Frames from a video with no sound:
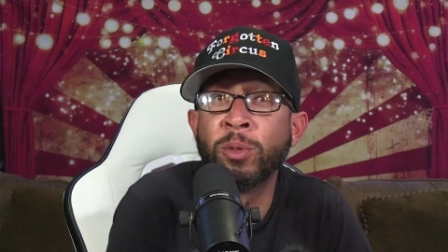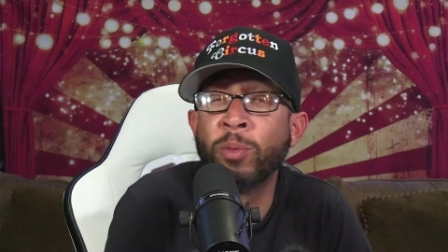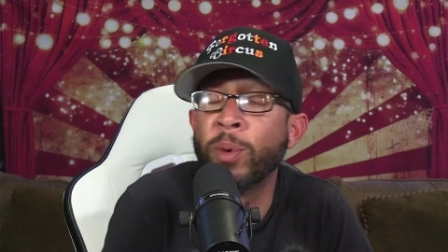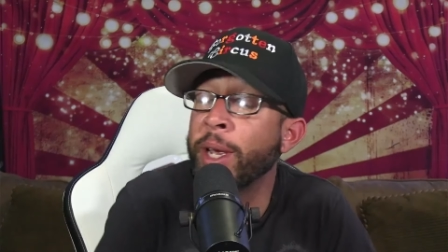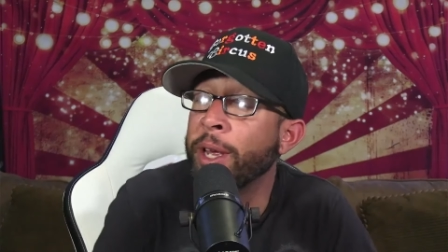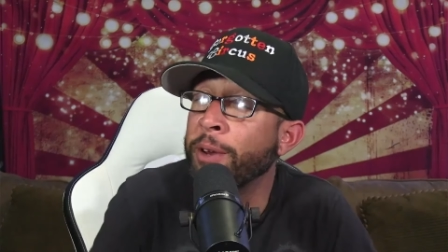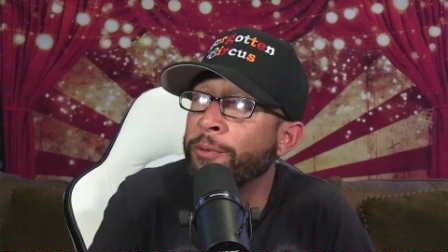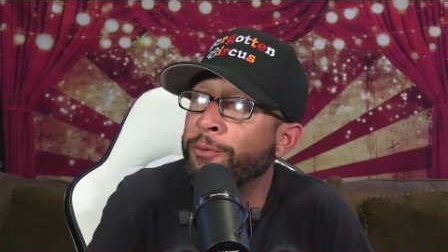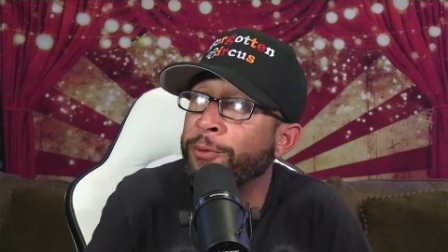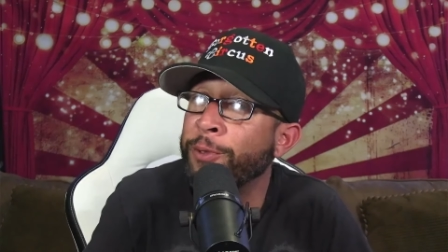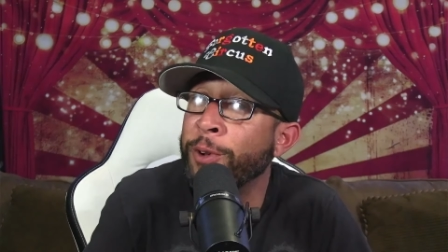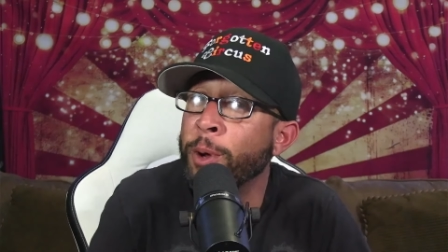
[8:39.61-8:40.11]
can
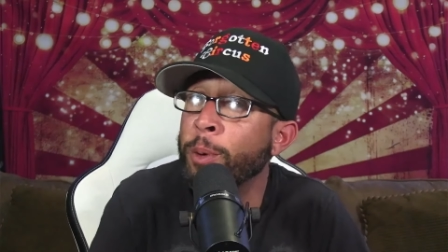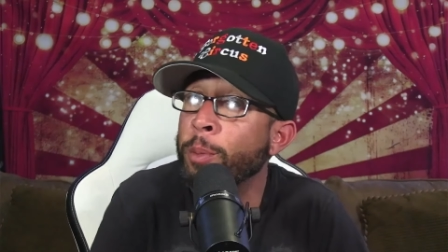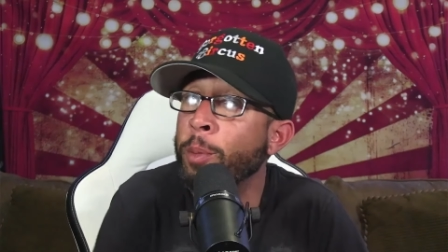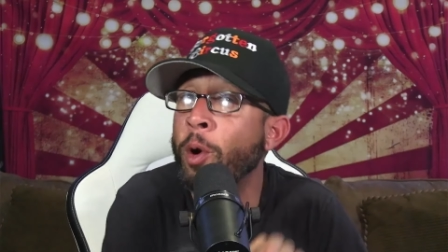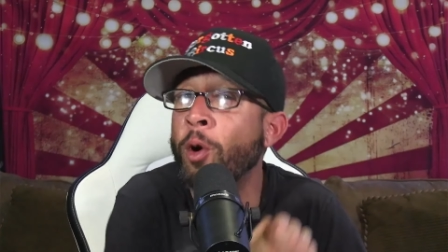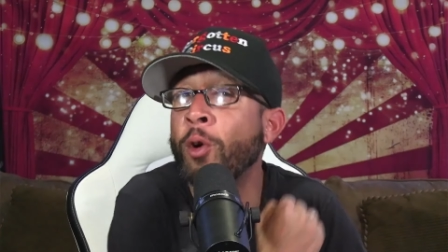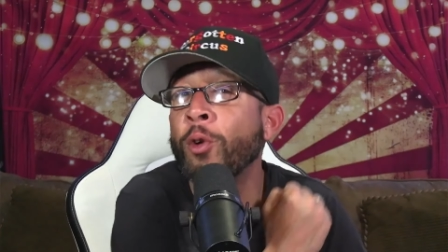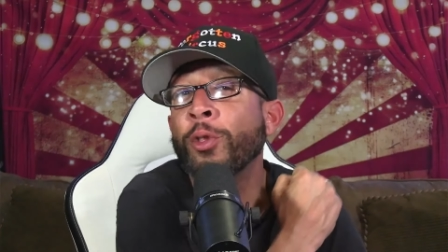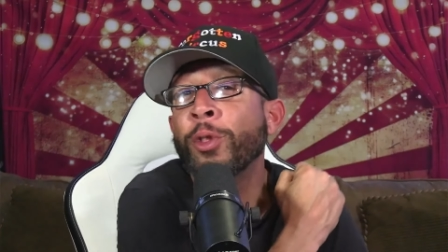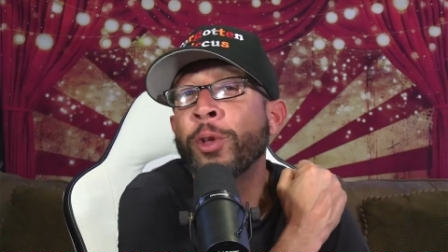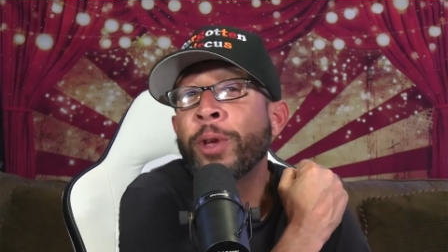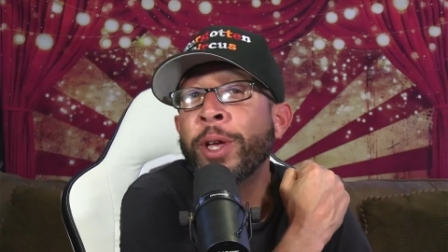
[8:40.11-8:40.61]
film all
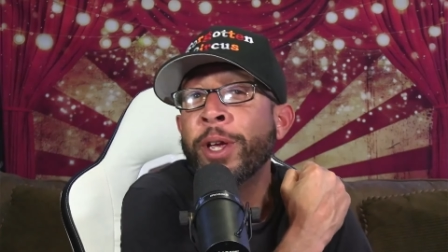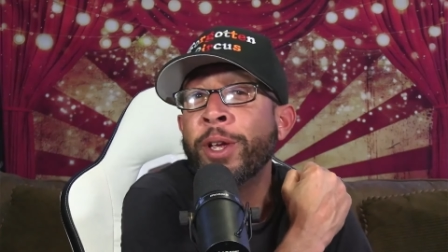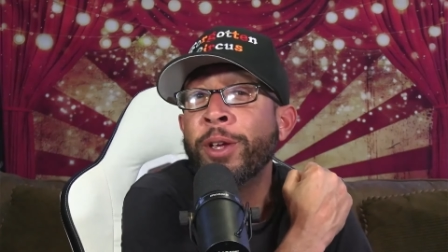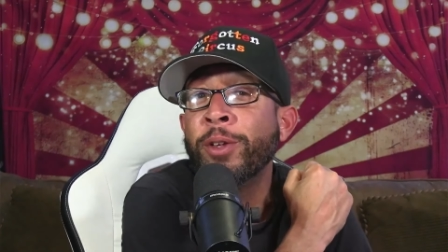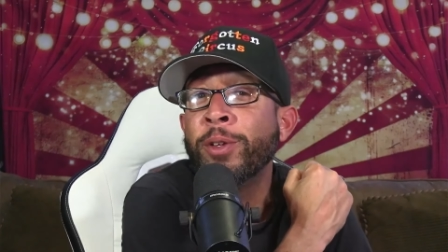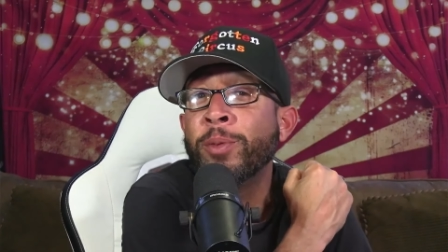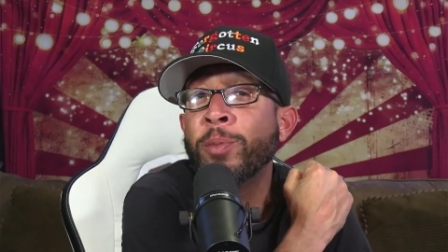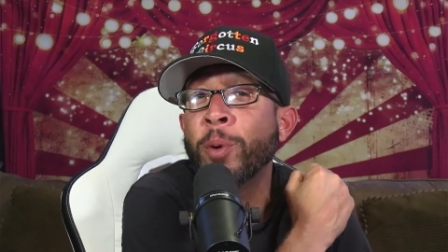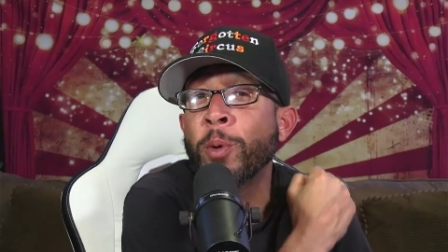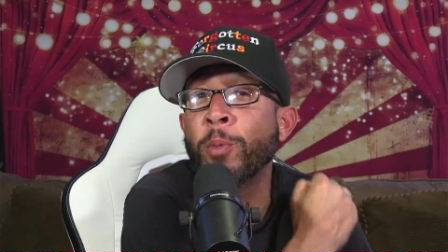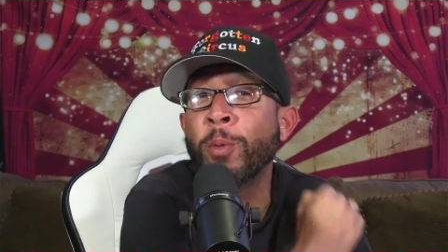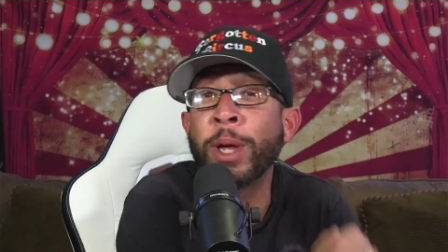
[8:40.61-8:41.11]
these,
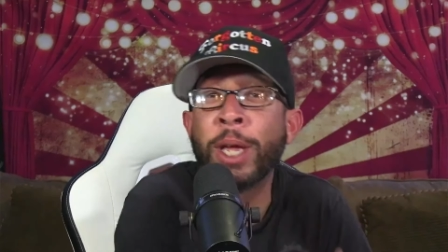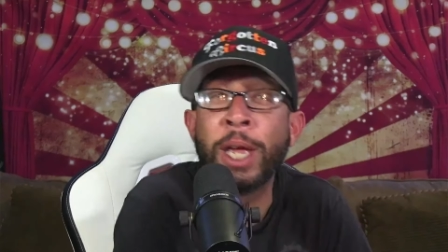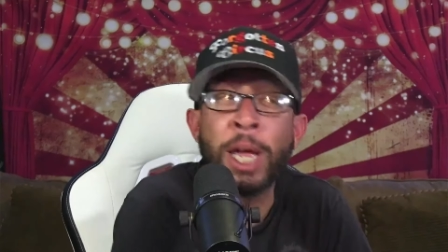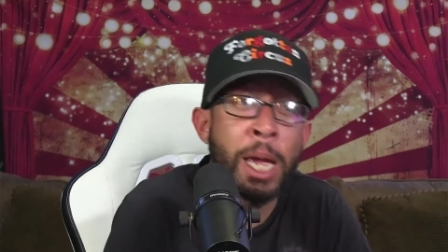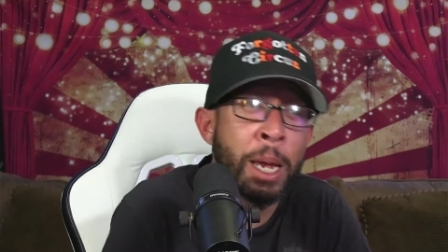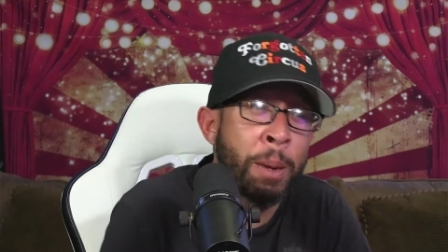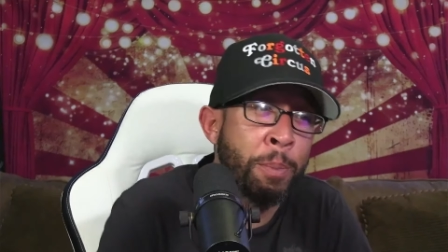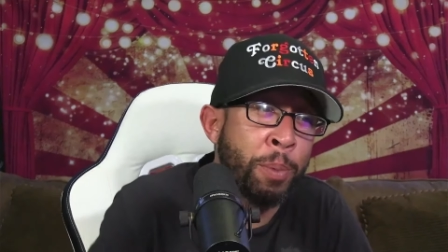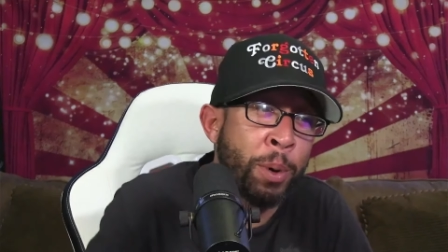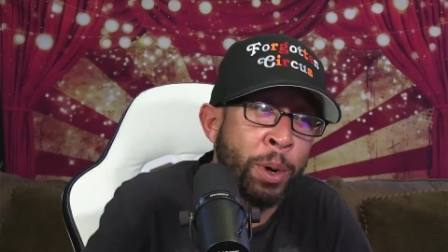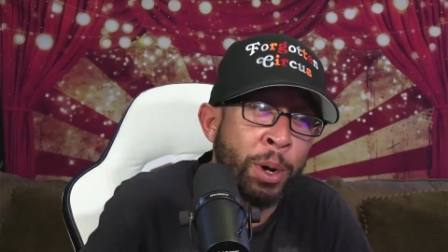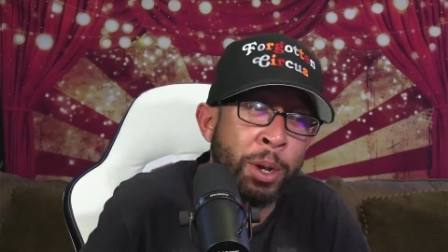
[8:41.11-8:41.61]
but we can't
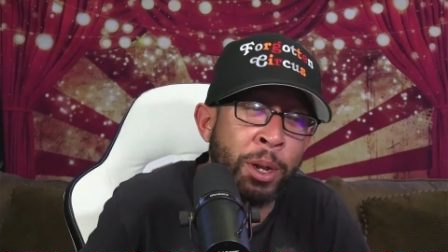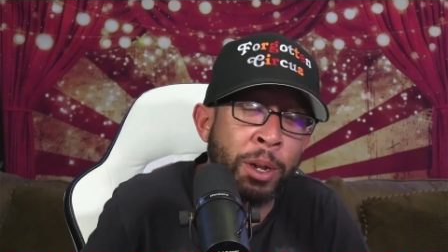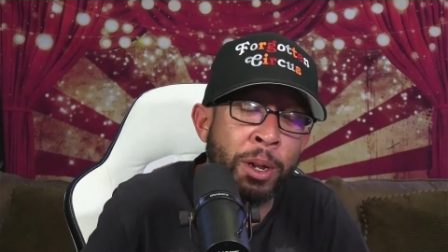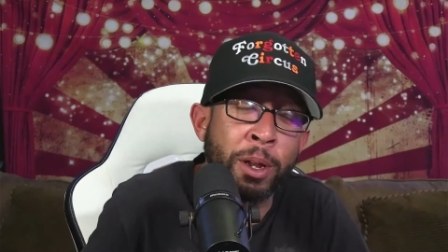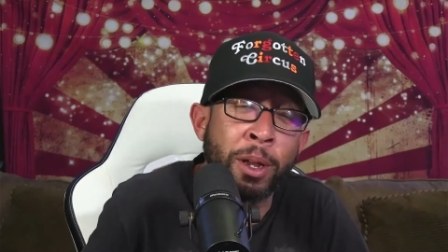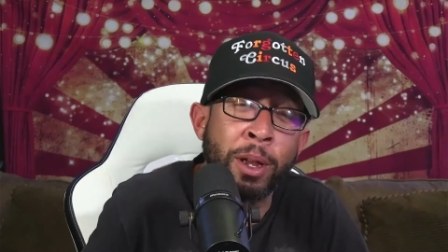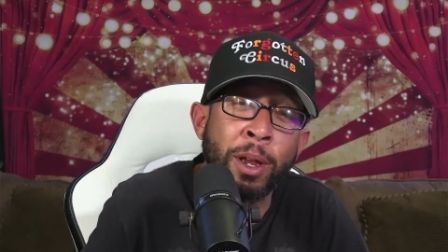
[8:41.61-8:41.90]
put a,